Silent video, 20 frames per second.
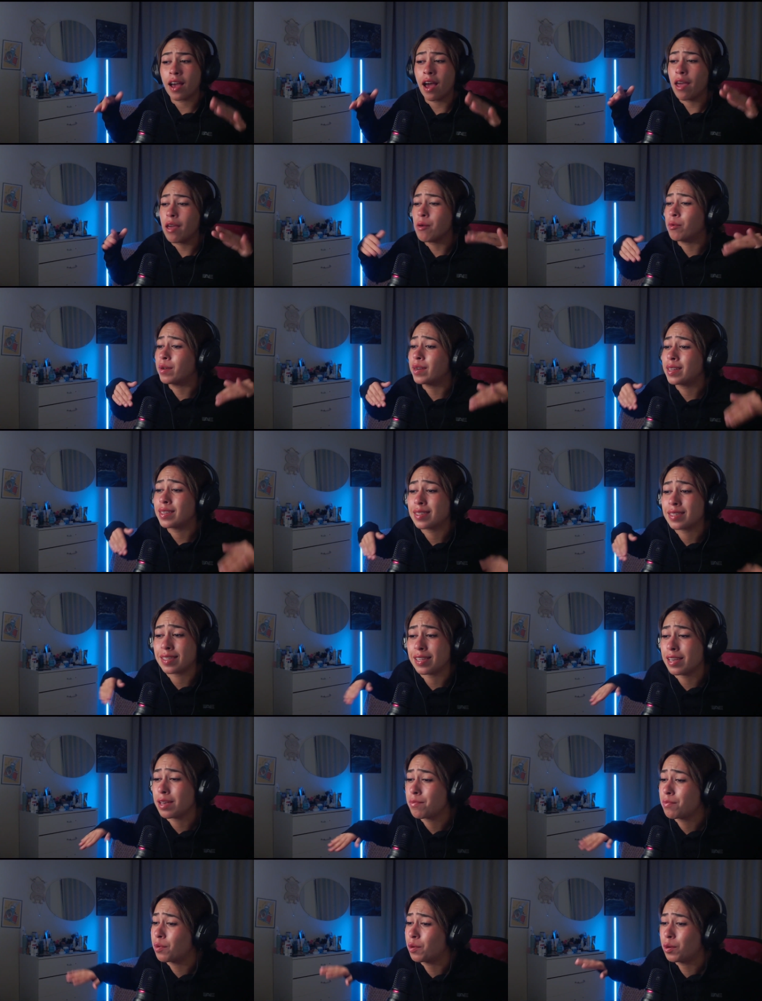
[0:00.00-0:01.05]
i want to
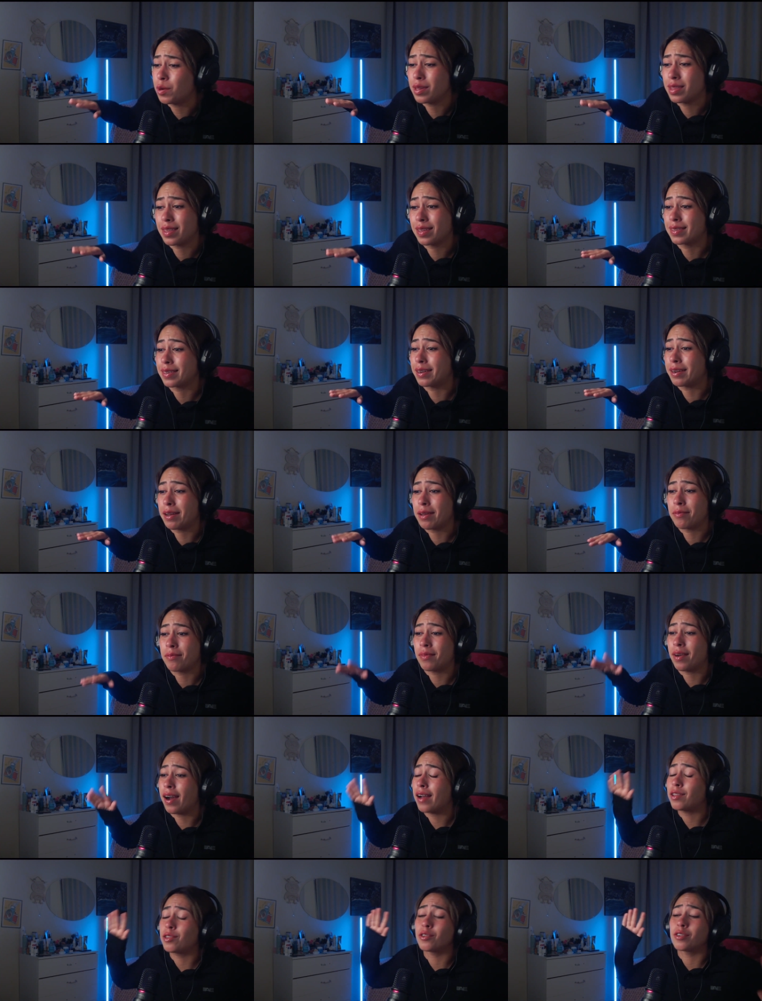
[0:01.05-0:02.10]
sleep all the time
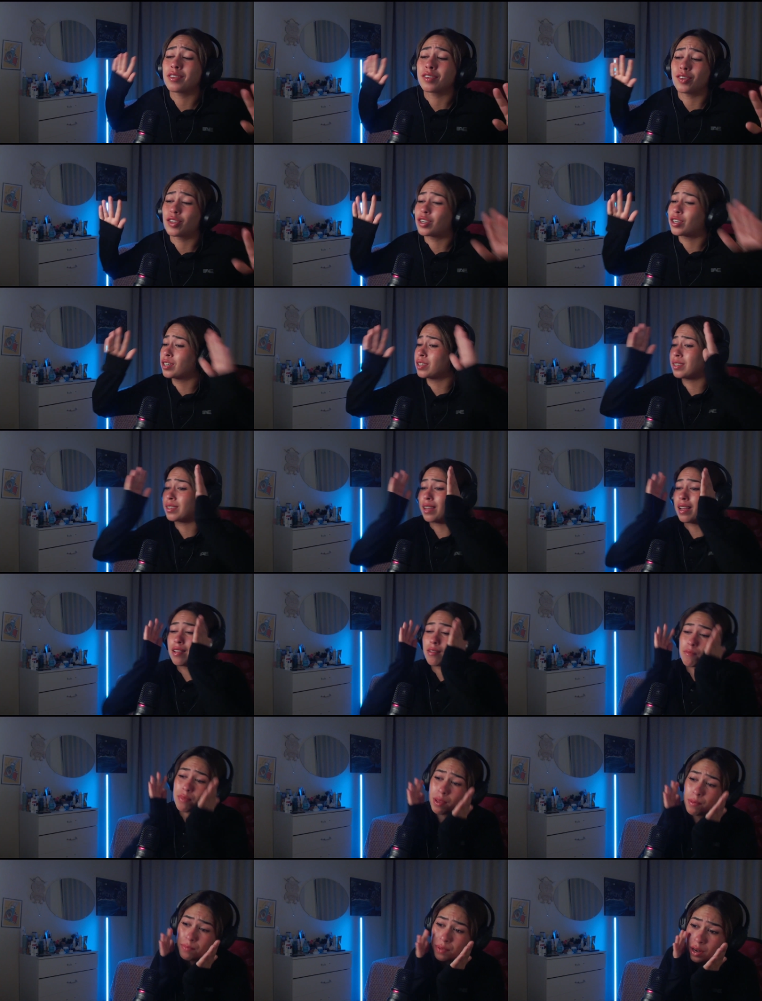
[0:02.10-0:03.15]
i don't understand
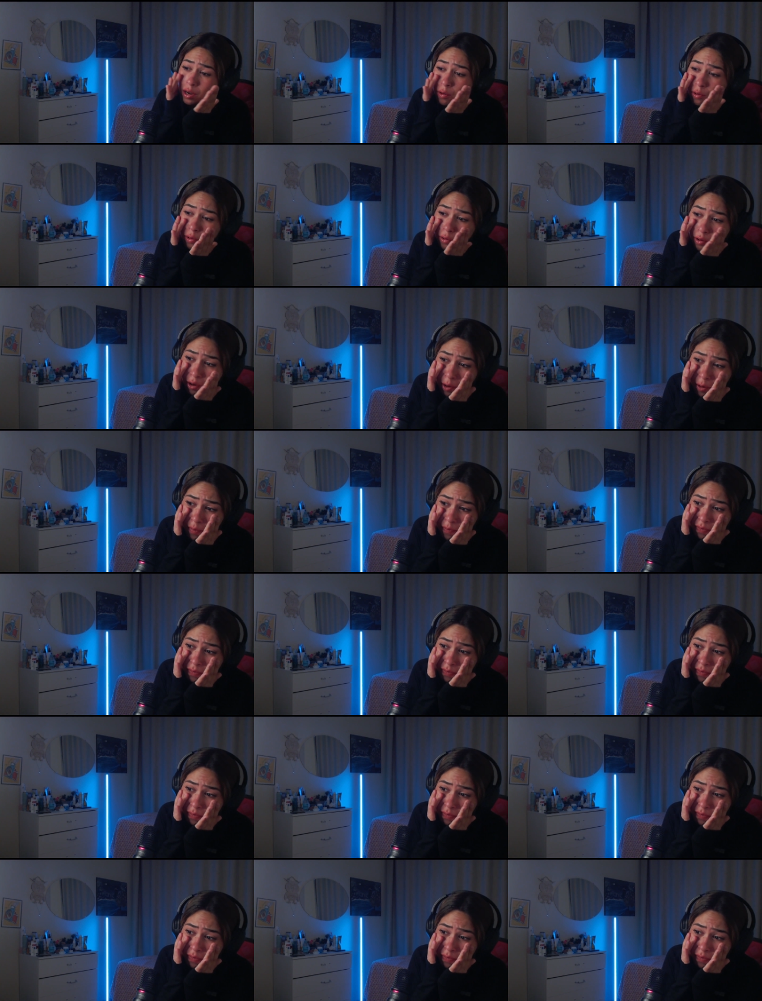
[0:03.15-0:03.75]
people who